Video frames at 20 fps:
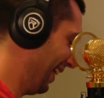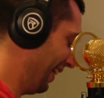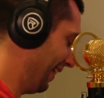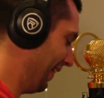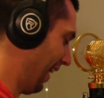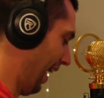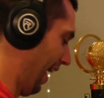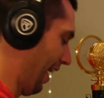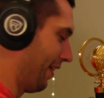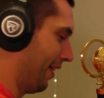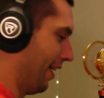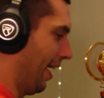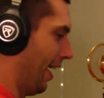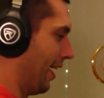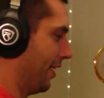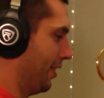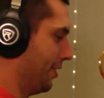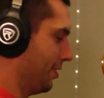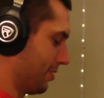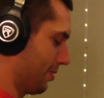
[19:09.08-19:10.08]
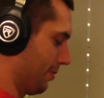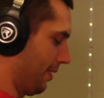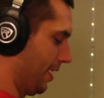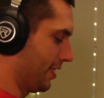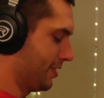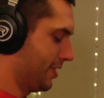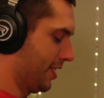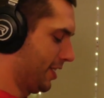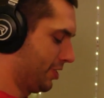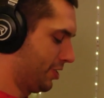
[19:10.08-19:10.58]
I used to
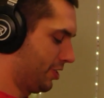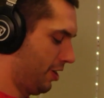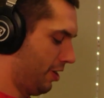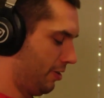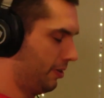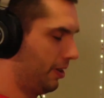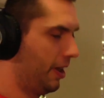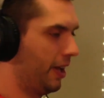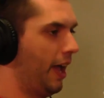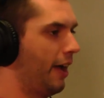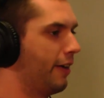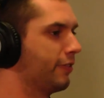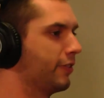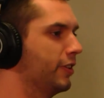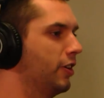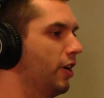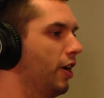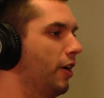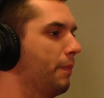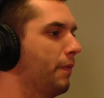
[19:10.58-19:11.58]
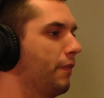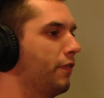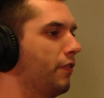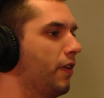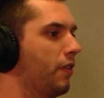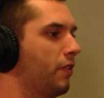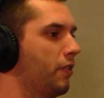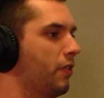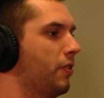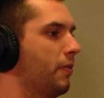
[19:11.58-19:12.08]
watch that show every night before
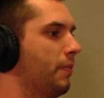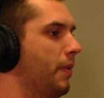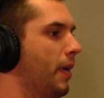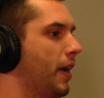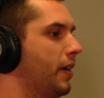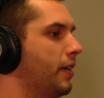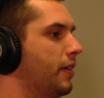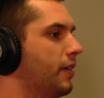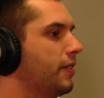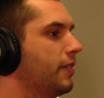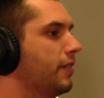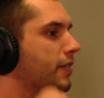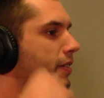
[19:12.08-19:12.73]
I go to bed.